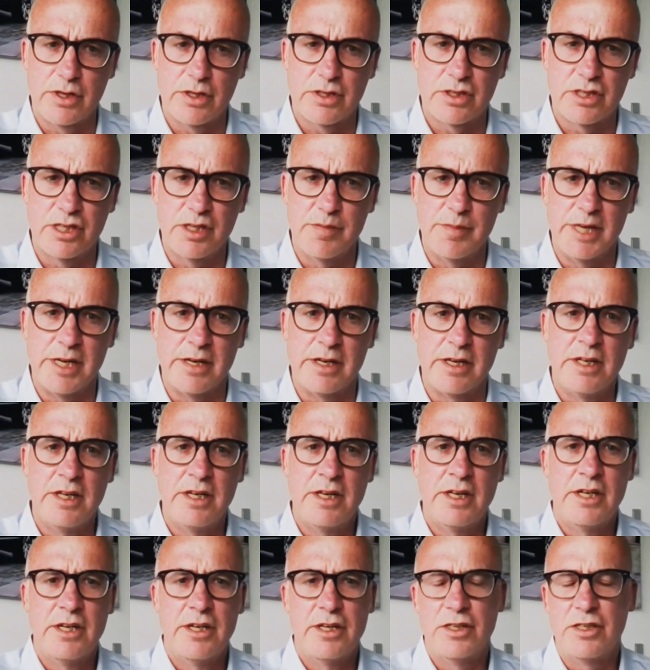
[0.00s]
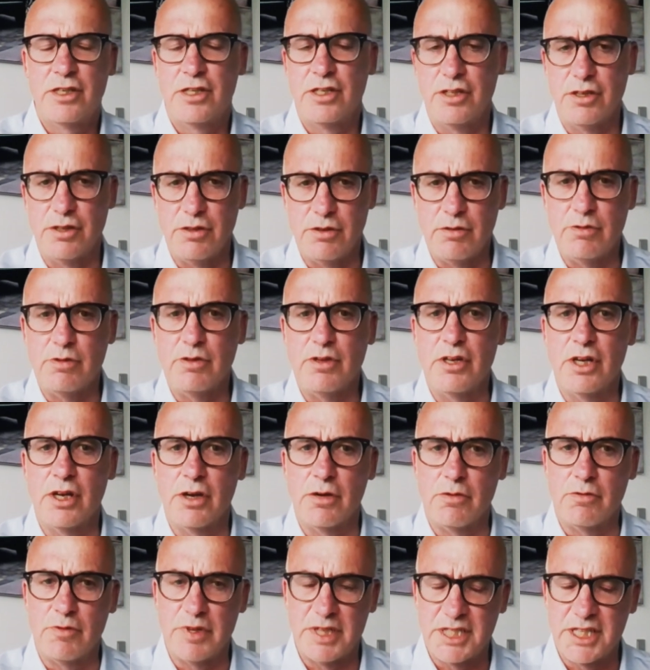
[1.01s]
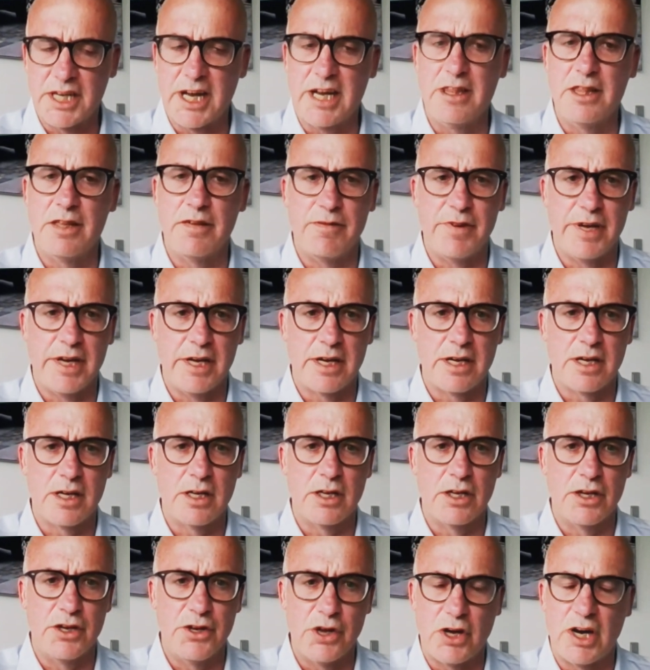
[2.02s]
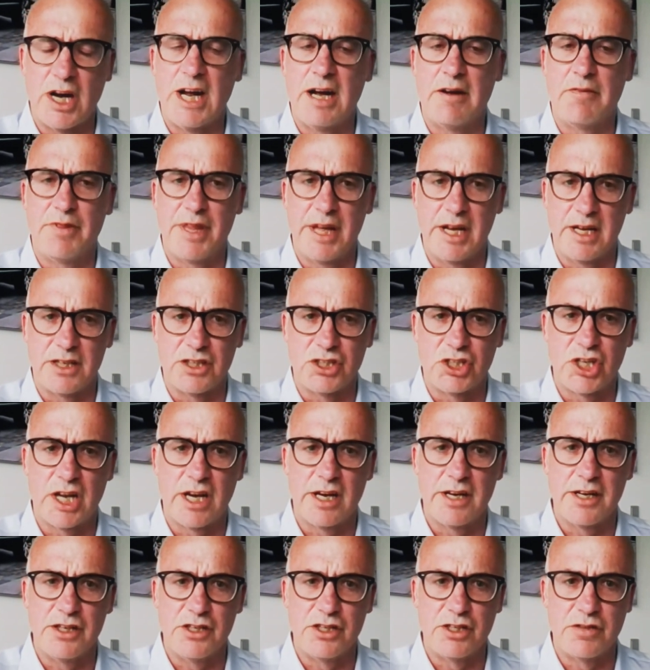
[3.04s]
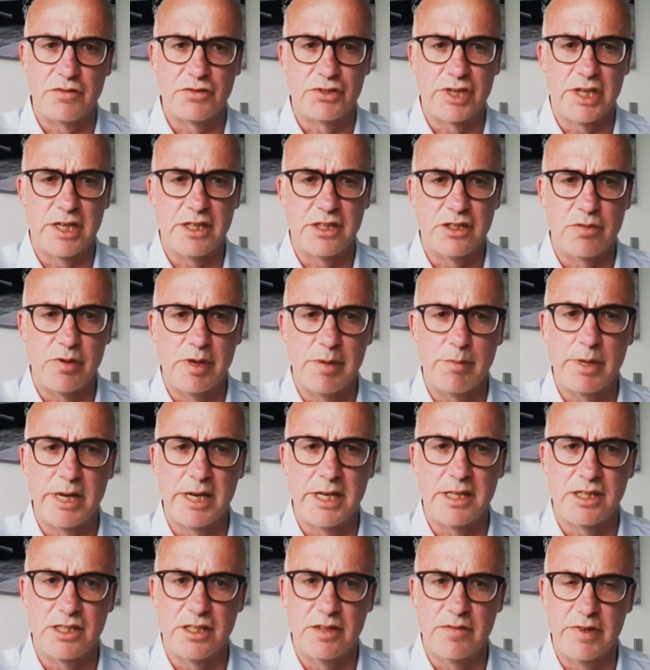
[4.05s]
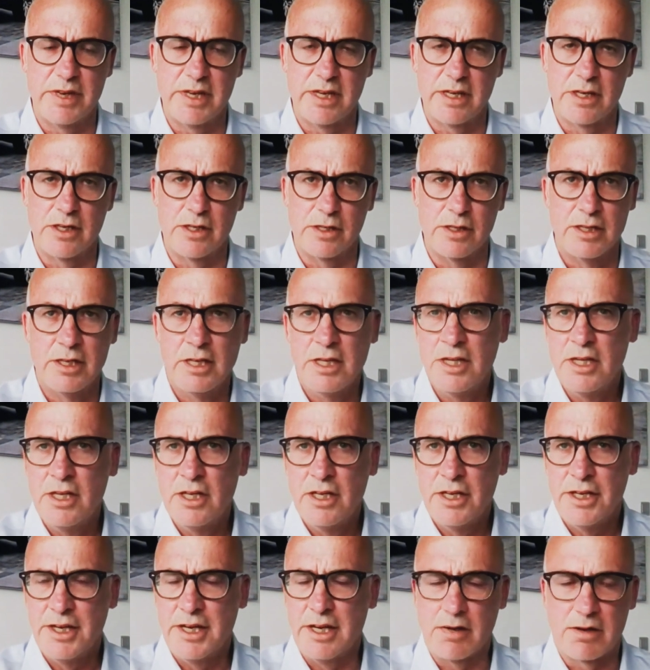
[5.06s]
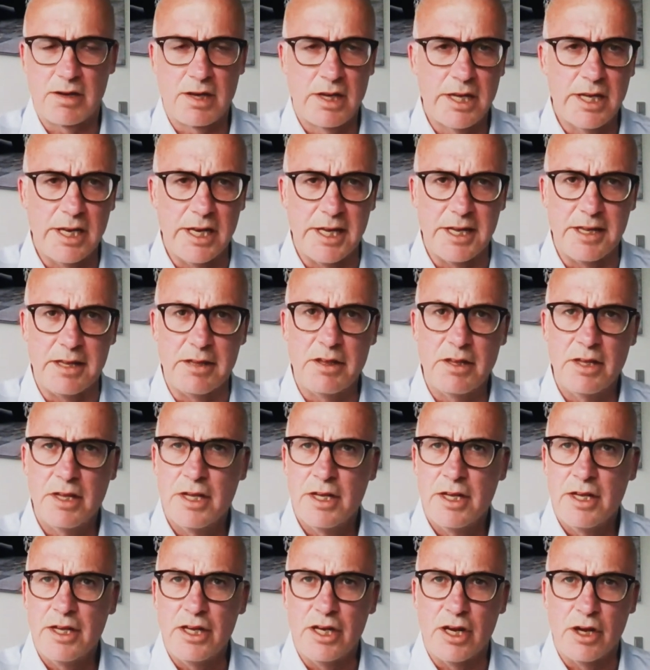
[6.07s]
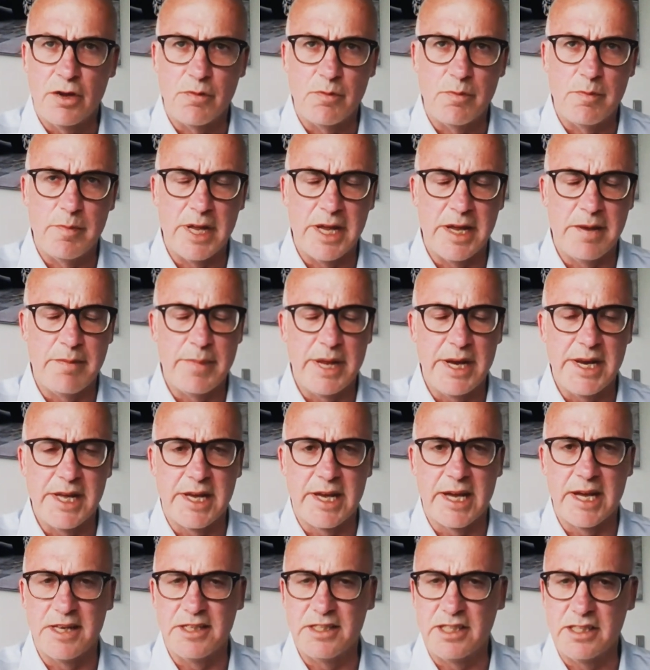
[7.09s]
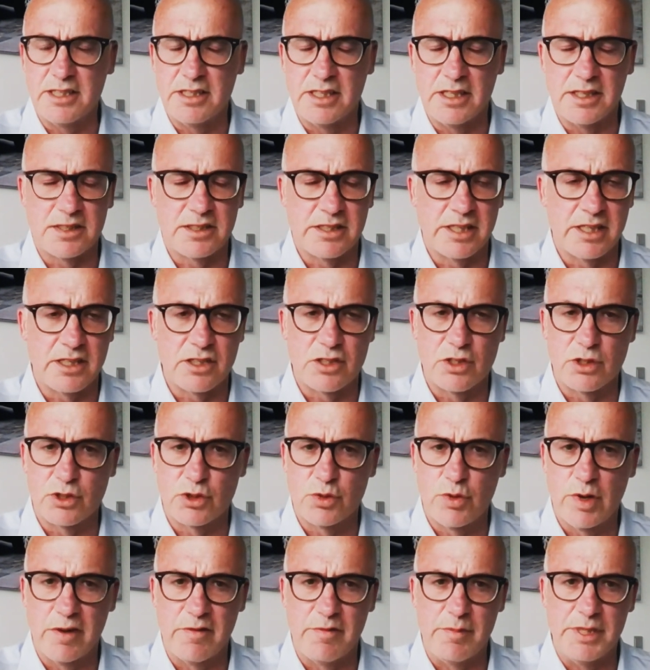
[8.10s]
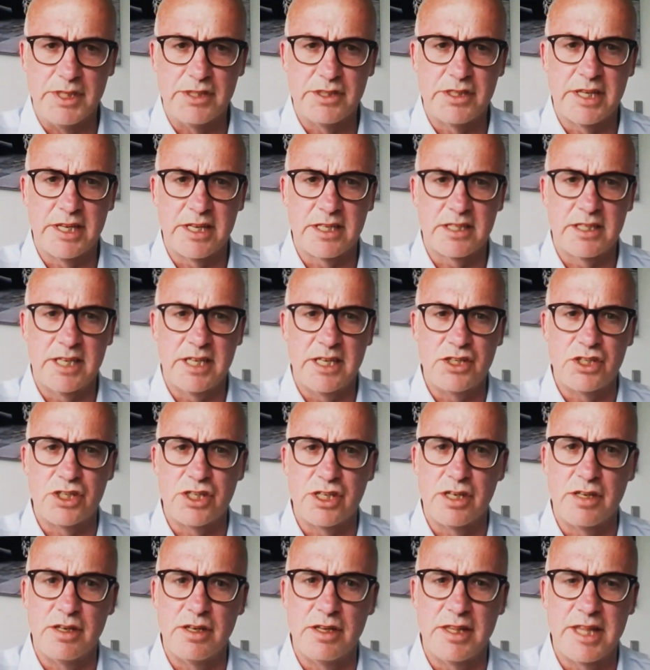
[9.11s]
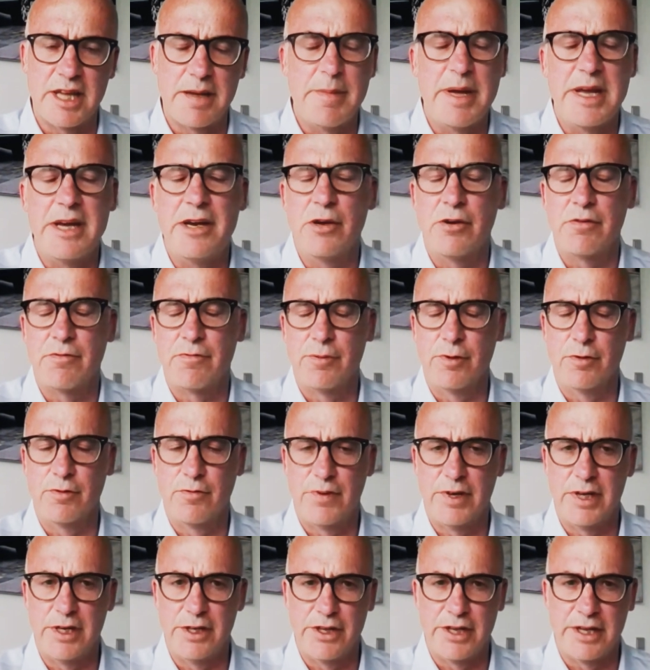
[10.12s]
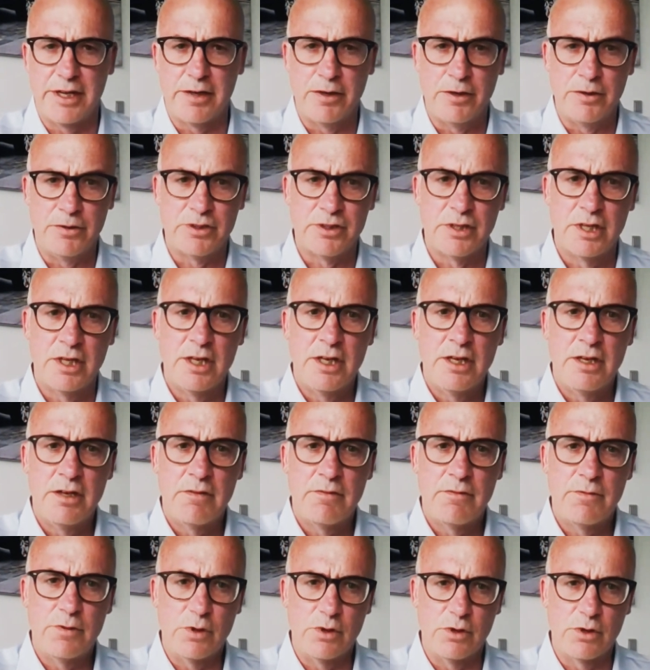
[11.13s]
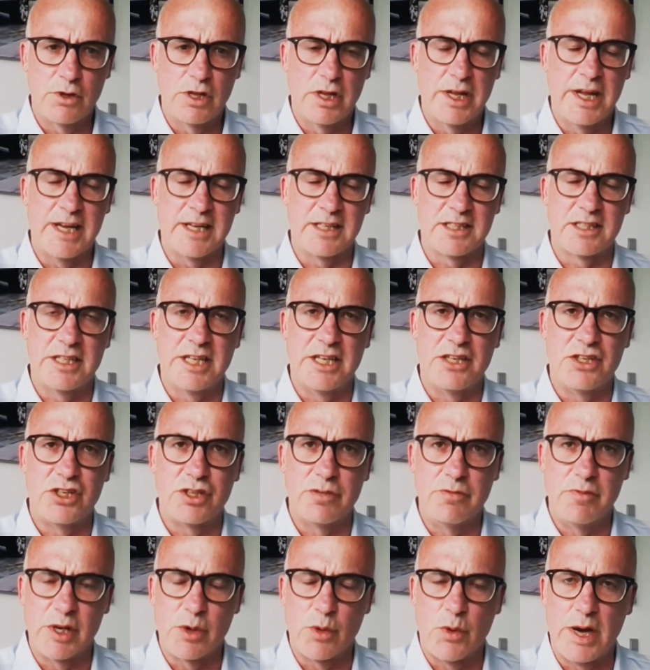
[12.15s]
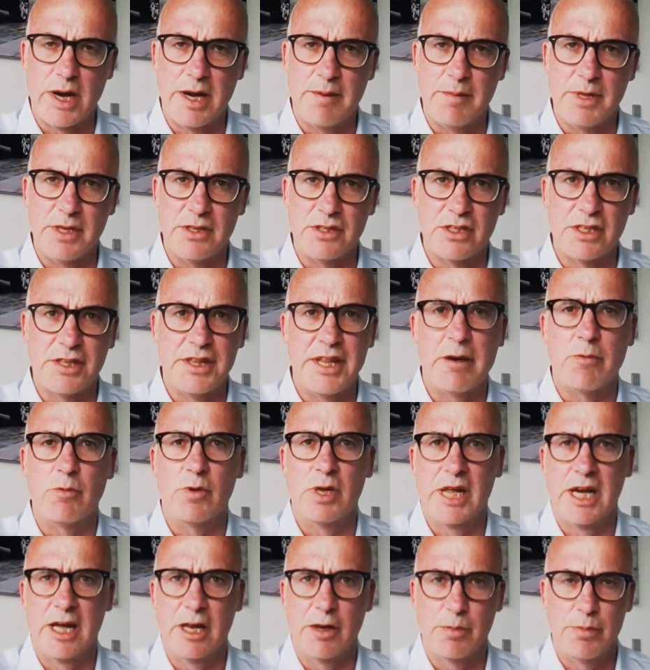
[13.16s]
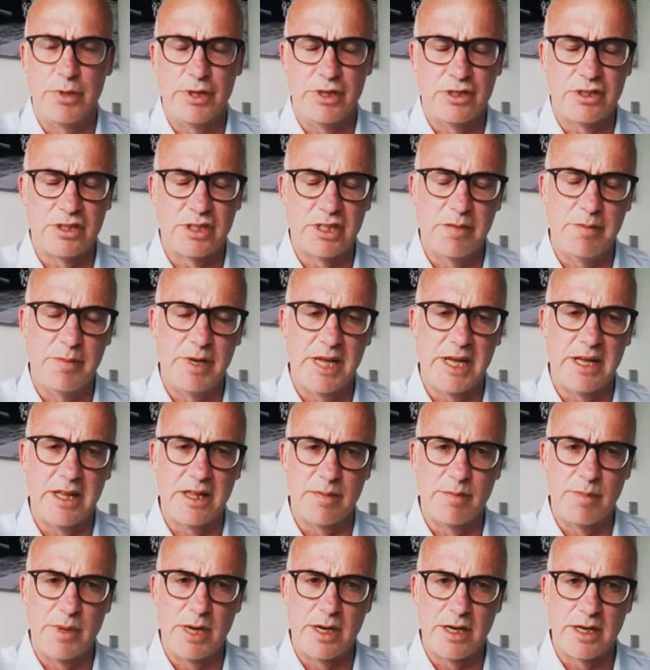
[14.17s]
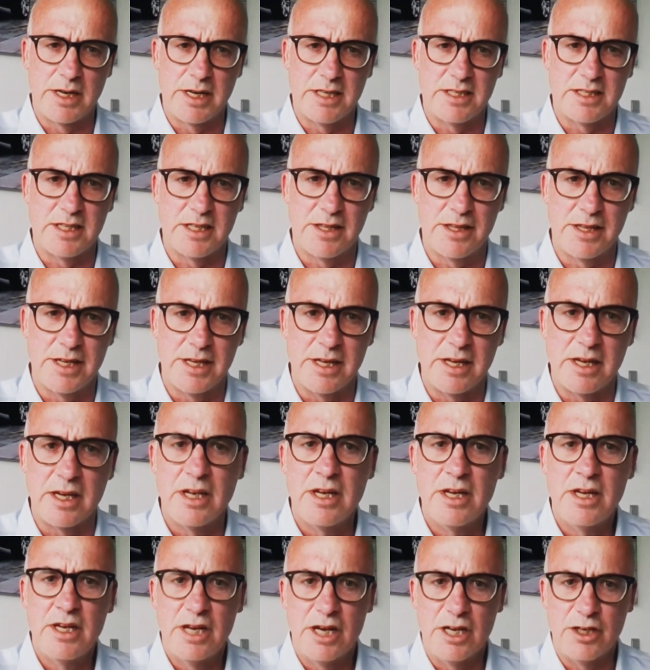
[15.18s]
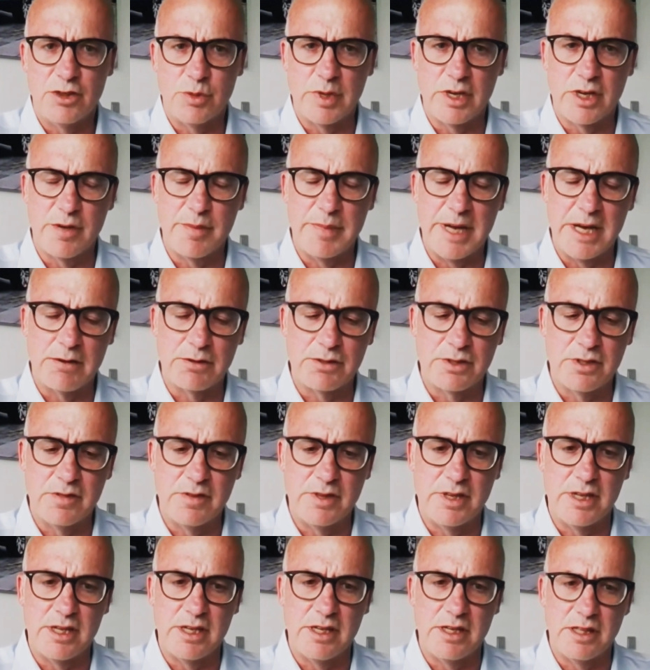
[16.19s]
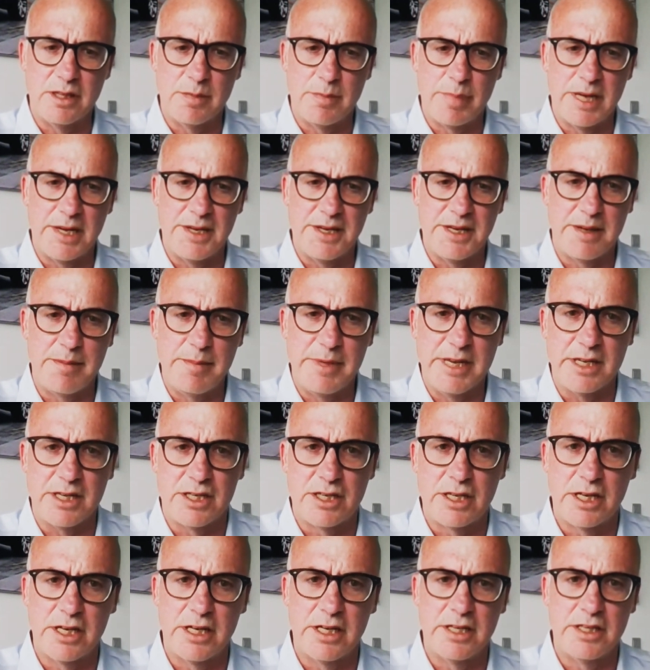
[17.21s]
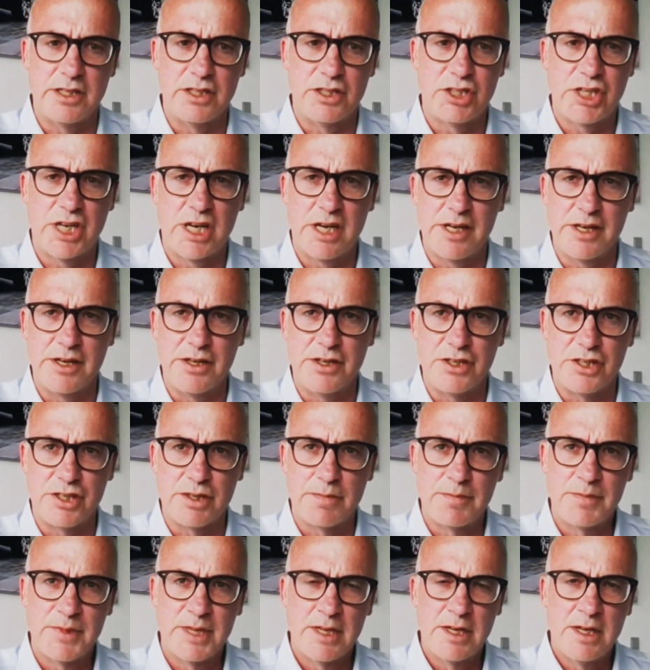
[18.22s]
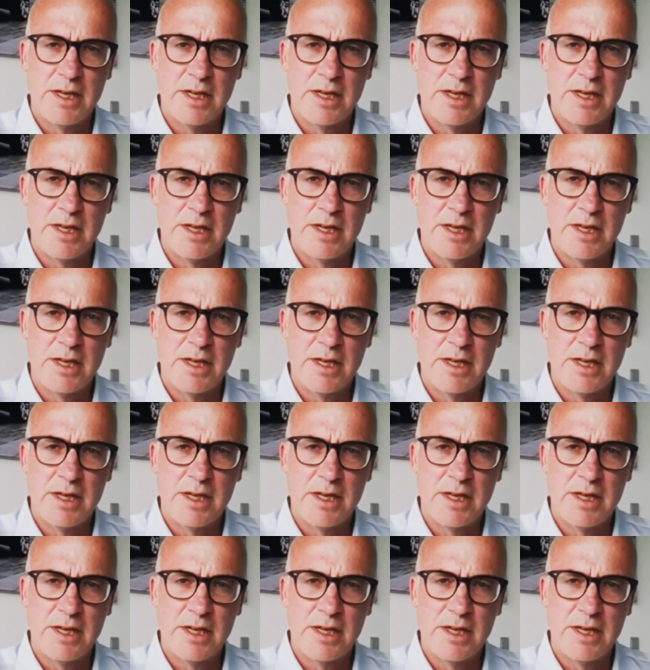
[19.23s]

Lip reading: with the customer to retain the vehicle and not have that challenge of trying to replace the vehicle. Now, clearly, in many cases, it's 6 or 12 months extension. They may not fulfill those full extension requirements, and that will help us stimulate the market, I think, as we come out of the pandemic challenge.